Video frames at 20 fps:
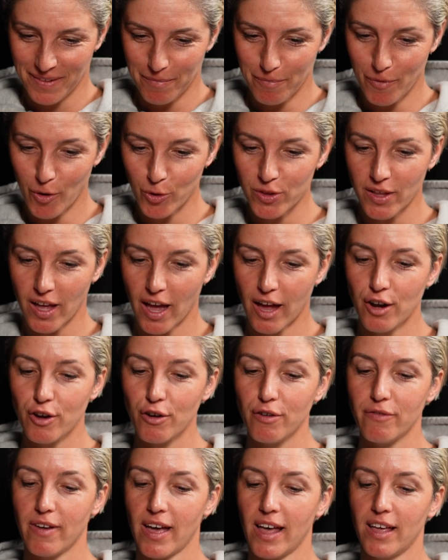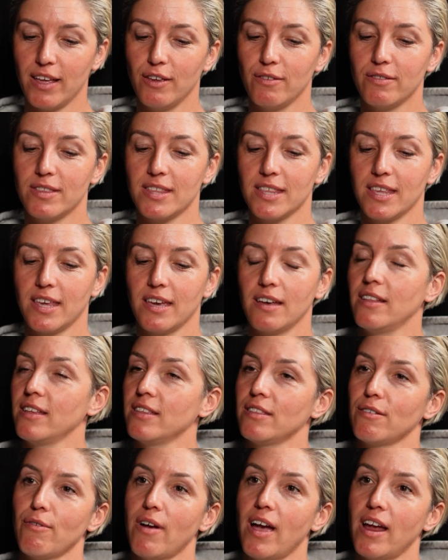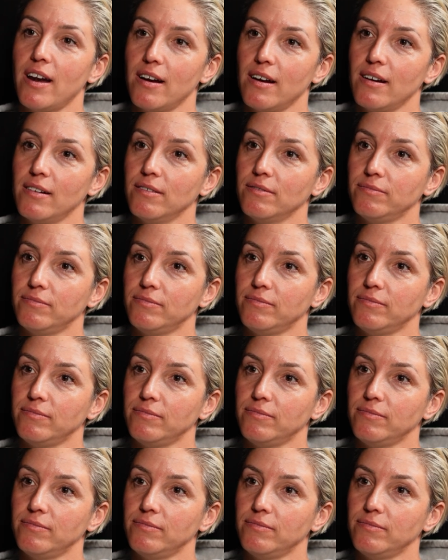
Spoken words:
Most undervalued skill as a rider.